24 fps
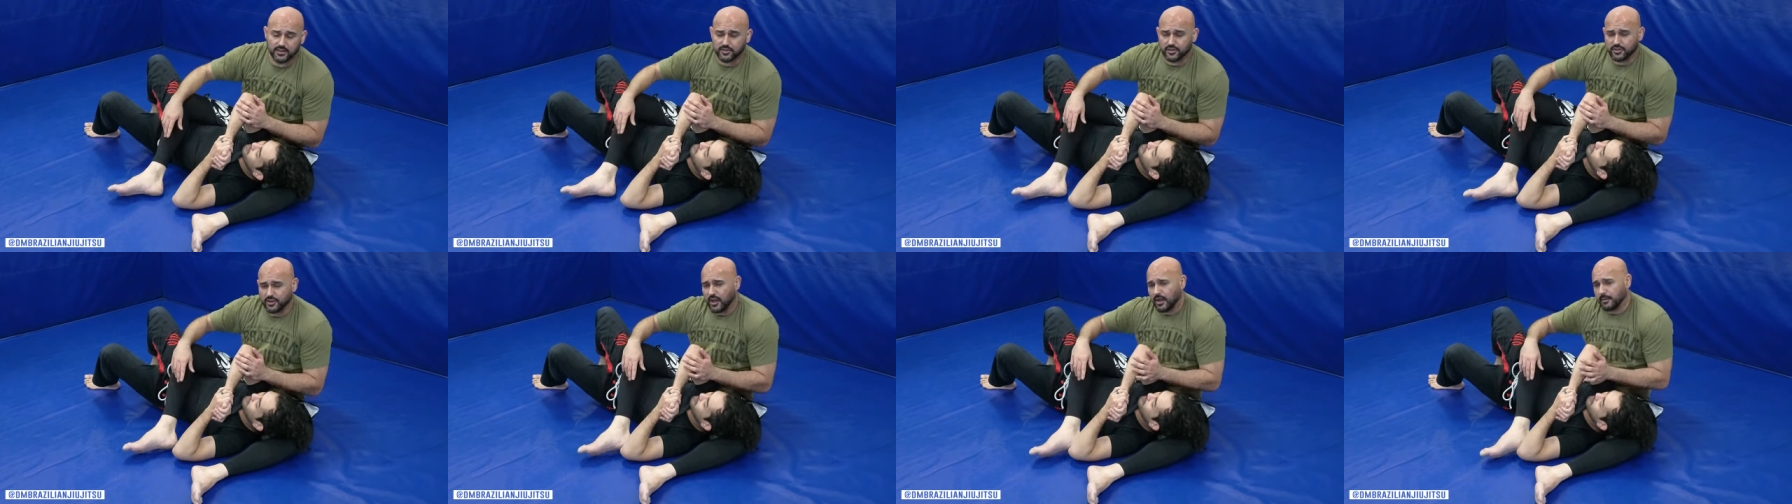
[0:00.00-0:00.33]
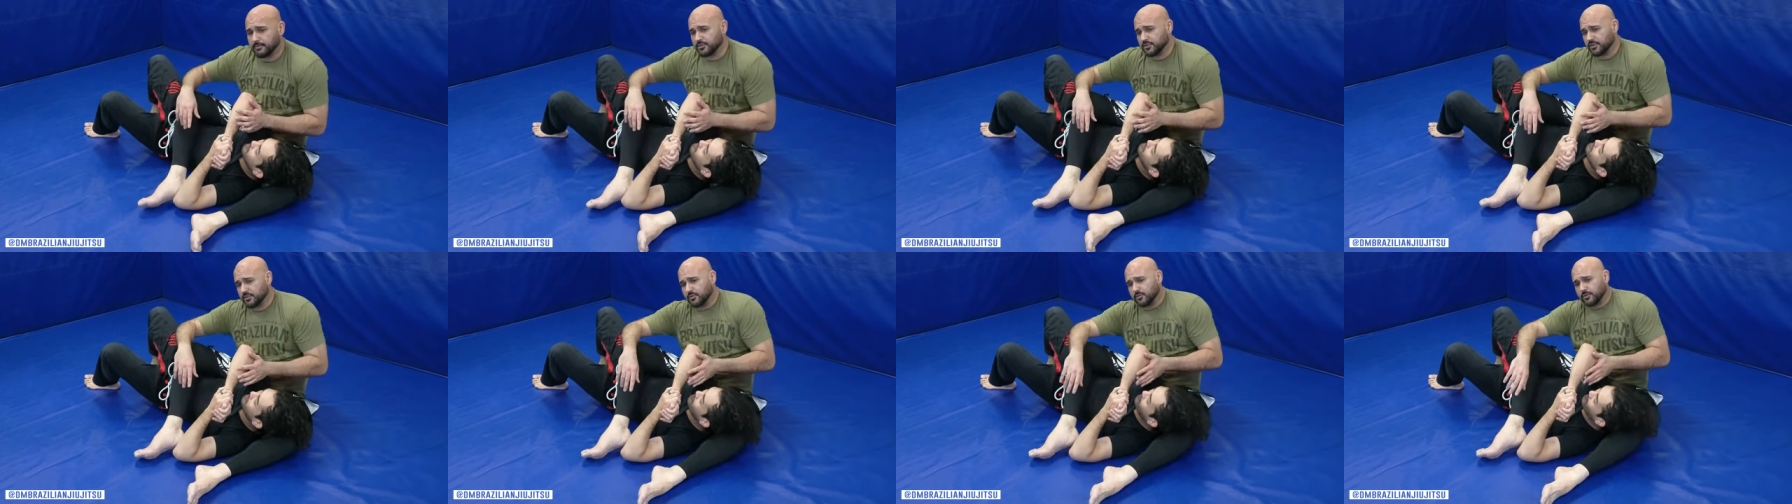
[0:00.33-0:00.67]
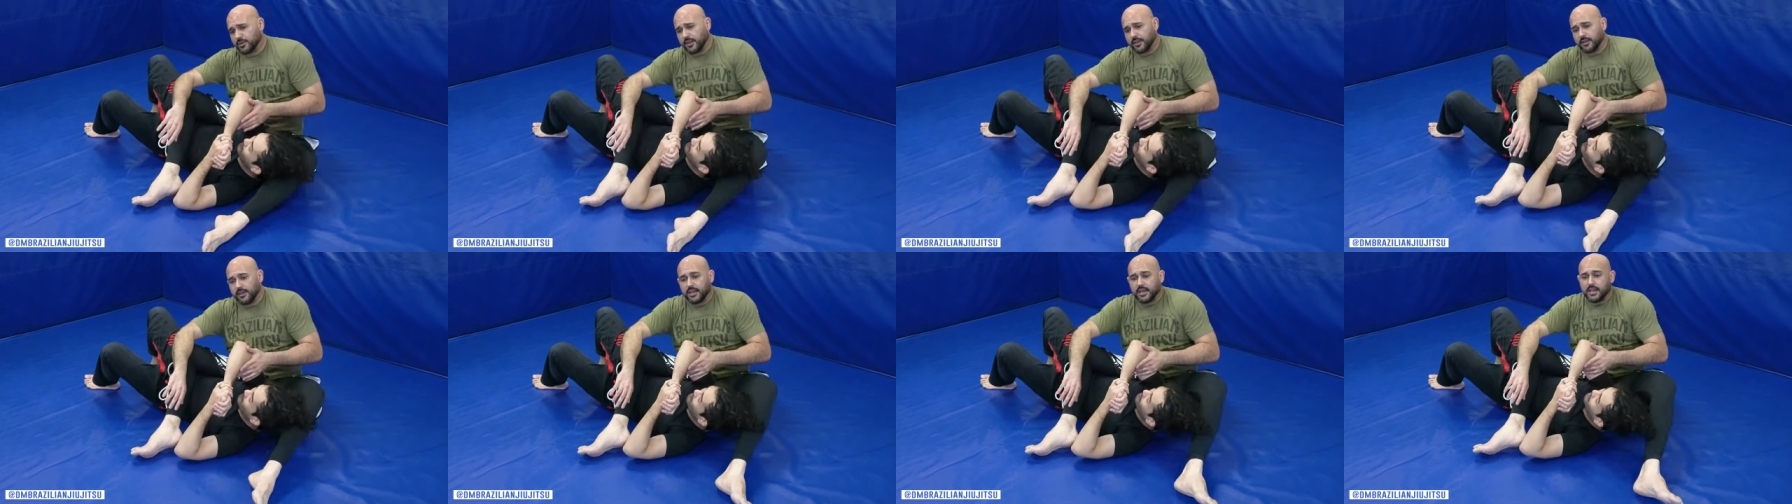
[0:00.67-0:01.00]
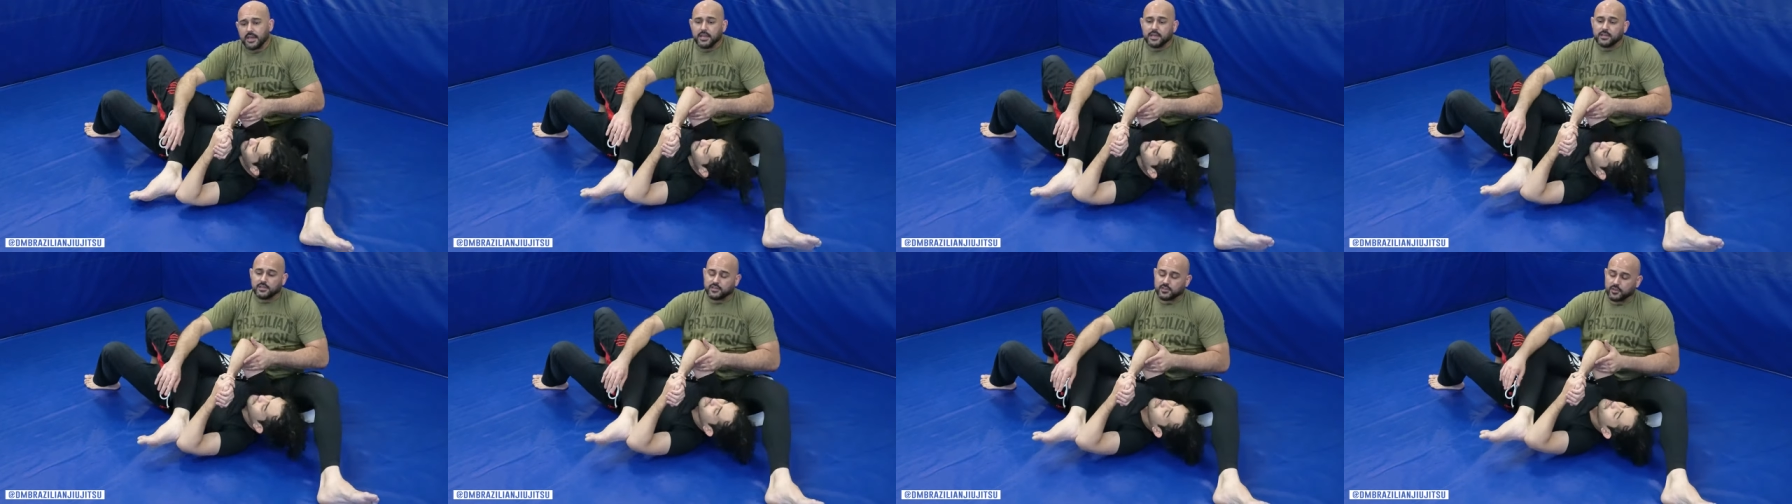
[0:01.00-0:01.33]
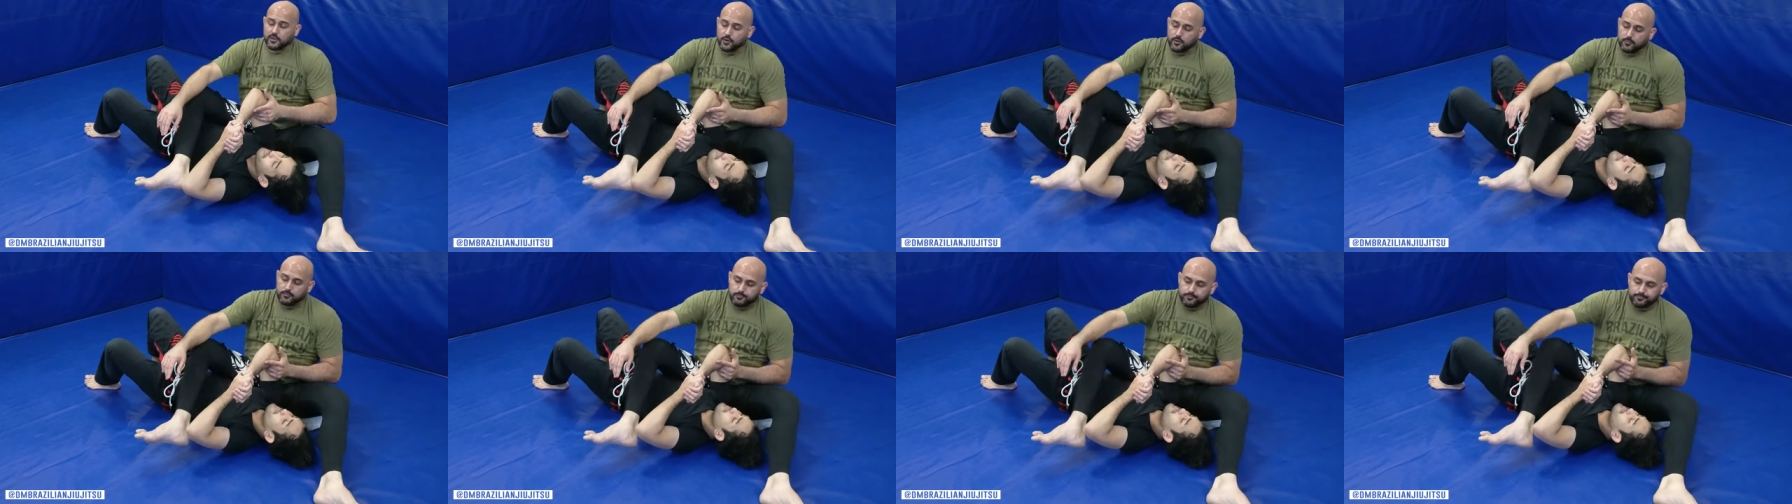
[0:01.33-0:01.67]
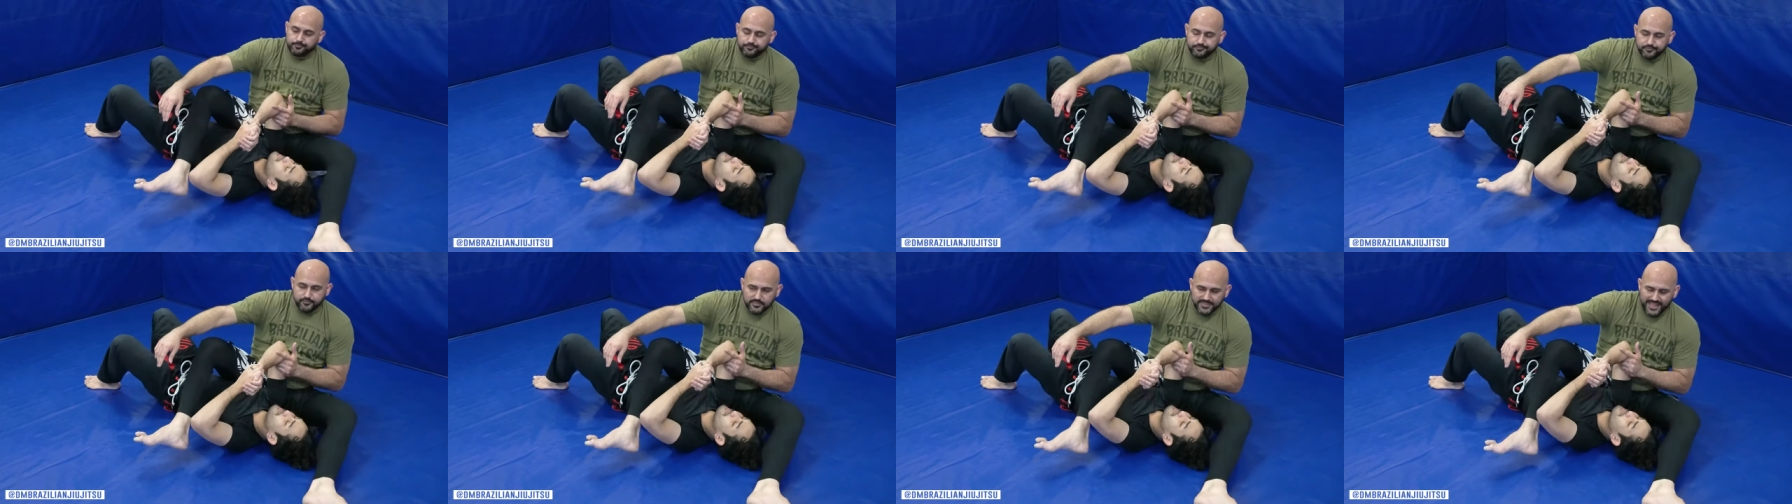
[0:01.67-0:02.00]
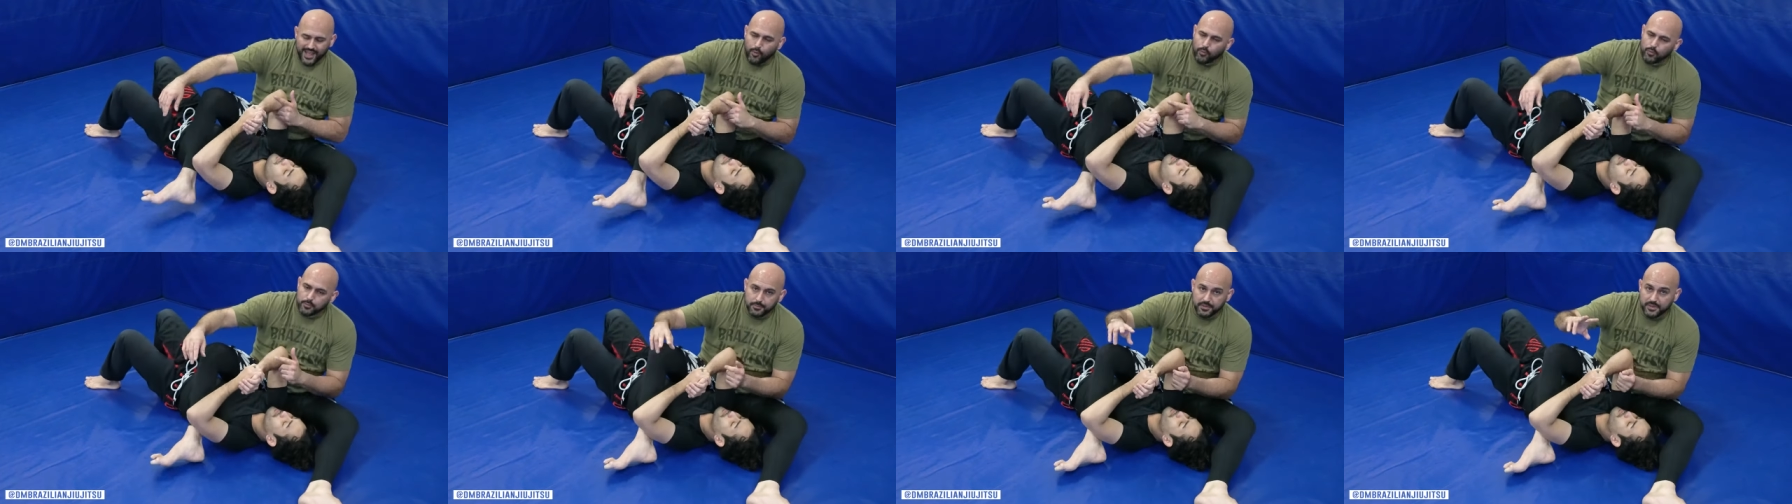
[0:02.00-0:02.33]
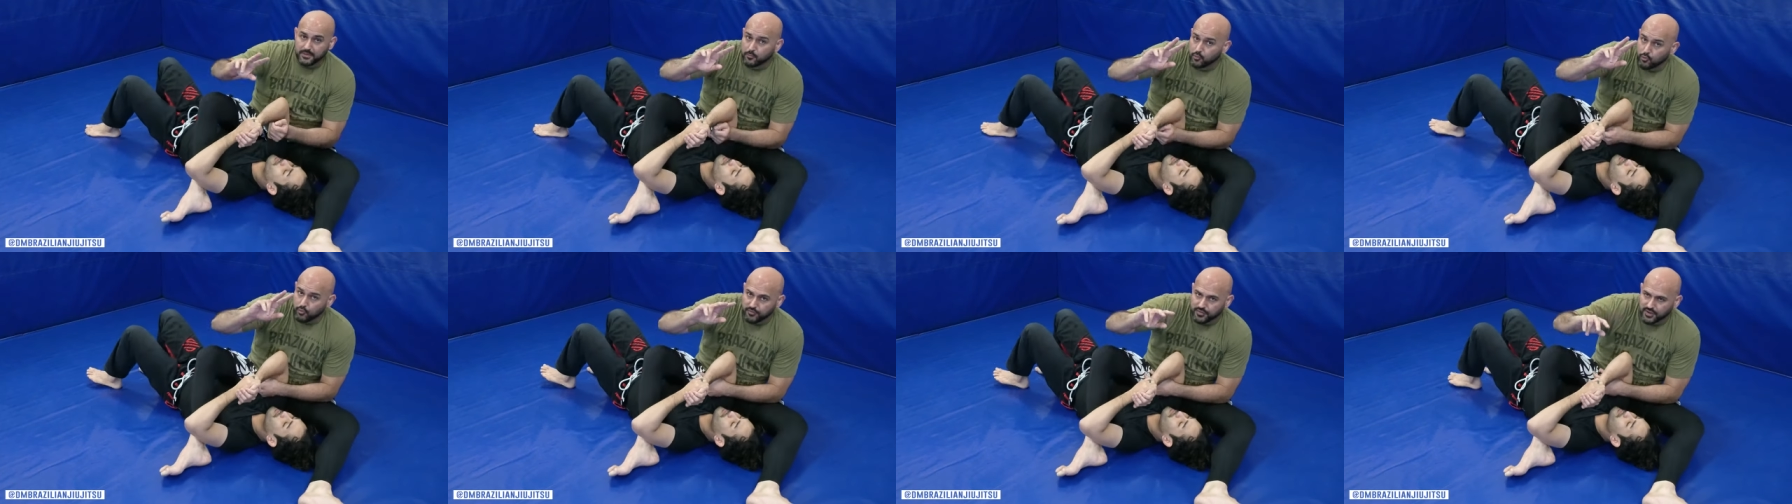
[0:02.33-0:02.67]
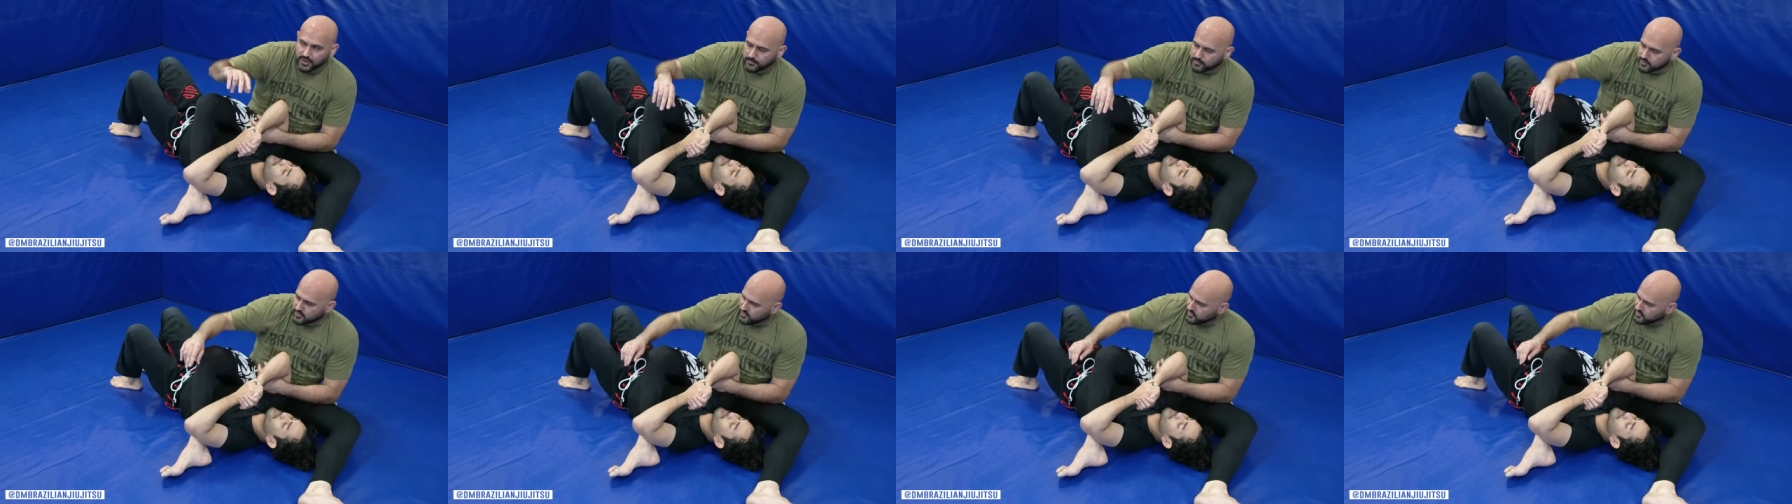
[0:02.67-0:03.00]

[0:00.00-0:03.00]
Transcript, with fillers: a good option, okay? So that would be move number